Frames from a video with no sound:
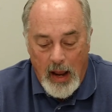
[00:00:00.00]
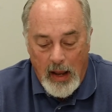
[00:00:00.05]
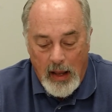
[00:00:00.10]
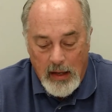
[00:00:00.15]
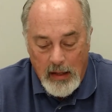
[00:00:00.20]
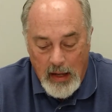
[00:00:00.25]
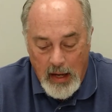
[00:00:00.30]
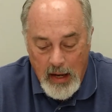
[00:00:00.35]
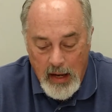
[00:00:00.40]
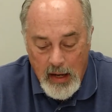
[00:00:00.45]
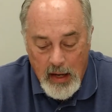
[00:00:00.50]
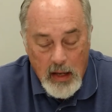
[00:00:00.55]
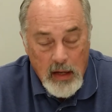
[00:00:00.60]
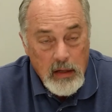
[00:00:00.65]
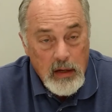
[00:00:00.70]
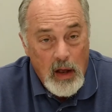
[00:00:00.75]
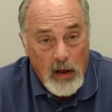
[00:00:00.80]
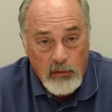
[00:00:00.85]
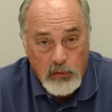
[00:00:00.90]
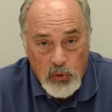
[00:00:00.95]
and
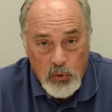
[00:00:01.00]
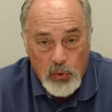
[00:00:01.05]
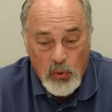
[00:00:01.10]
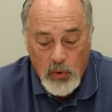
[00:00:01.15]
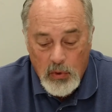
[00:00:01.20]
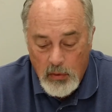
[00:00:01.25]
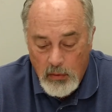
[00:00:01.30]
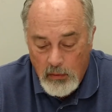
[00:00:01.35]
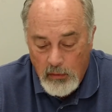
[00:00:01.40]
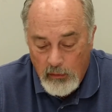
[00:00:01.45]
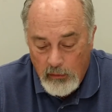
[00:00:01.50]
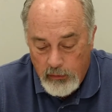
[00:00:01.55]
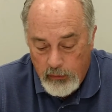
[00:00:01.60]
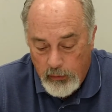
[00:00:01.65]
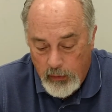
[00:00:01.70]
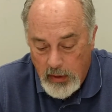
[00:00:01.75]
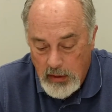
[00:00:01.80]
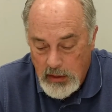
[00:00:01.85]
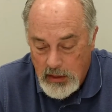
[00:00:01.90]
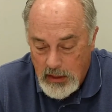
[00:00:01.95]
end of true
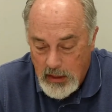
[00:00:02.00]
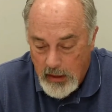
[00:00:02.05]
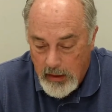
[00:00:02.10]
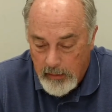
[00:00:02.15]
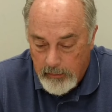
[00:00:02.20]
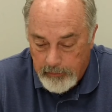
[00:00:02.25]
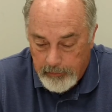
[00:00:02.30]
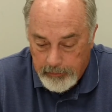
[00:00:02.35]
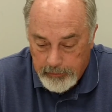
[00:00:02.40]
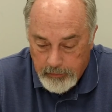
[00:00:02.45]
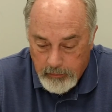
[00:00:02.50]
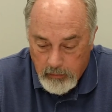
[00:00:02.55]
friendship.